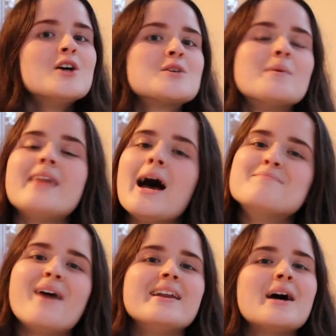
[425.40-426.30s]
So with that
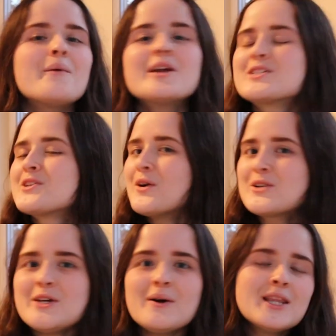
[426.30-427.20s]
in mind, I wanted to
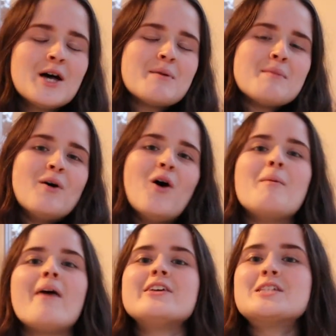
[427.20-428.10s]
talk to you a little bit more
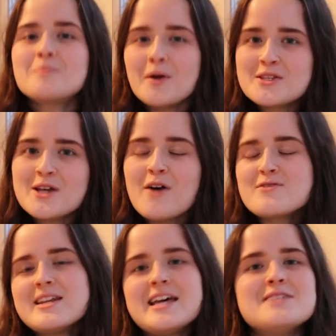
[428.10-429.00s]
about the sponsor of
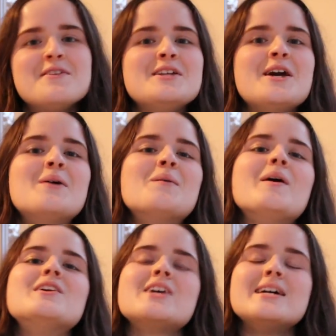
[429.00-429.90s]
today's video,
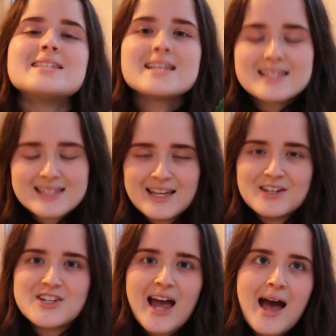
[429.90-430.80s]
which is
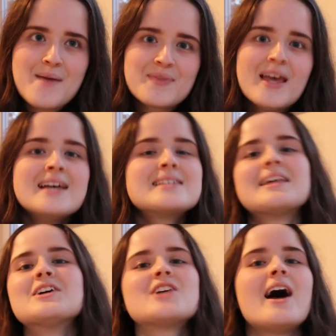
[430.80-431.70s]
Skillshare.
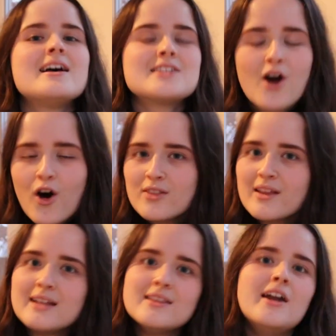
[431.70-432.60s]
Skillshare is an
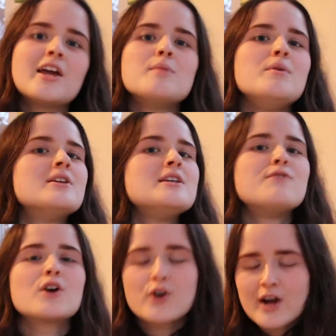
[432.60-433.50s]
online learning community
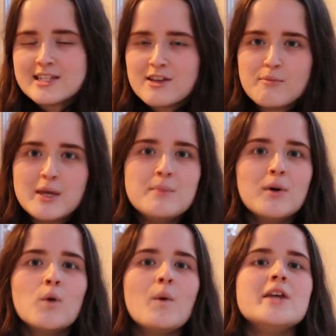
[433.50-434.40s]
for creative
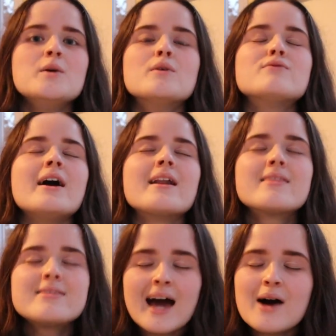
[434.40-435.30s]
people where you will find
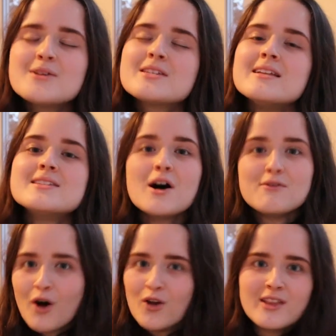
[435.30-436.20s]
thousands
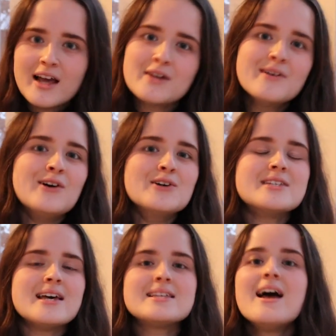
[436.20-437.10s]
of online
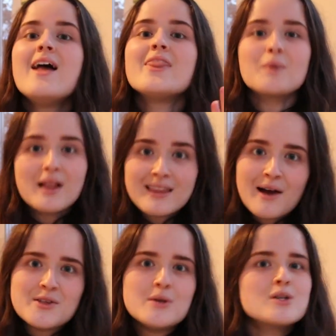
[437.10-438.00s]
courses that will
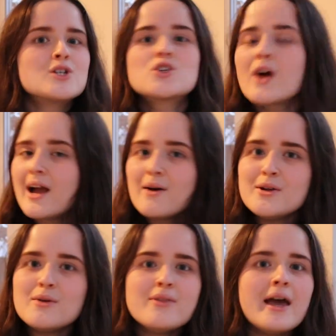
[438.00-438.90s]
allow you to try out
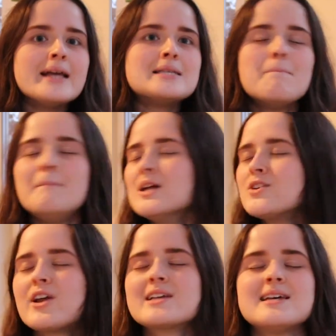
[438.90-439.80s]
new things, build
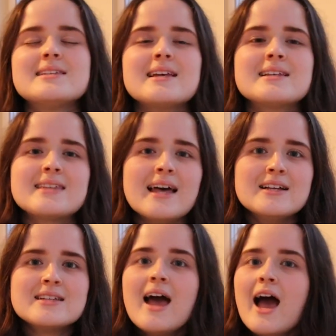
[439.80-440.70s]
on existing
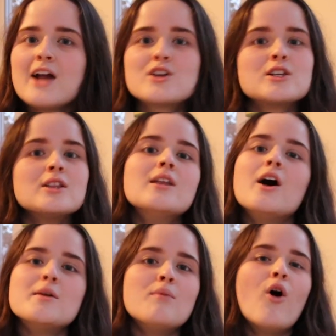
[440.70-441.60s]
skills, and just
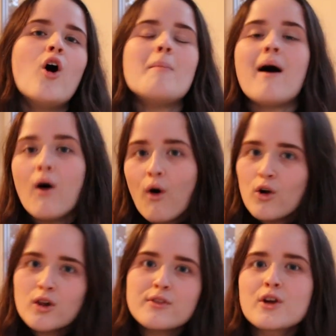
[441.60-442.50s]
learn more about
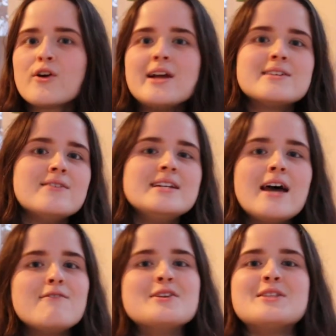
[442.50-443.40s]
all of the creative
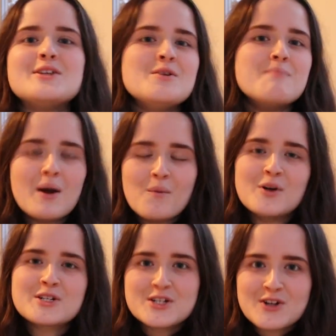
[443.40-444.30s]
endeavours that you might
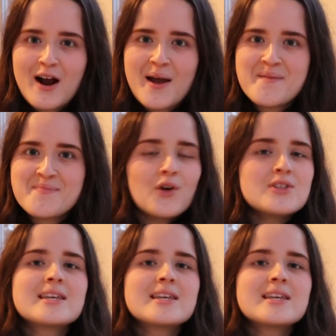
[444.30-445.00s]
want to try. On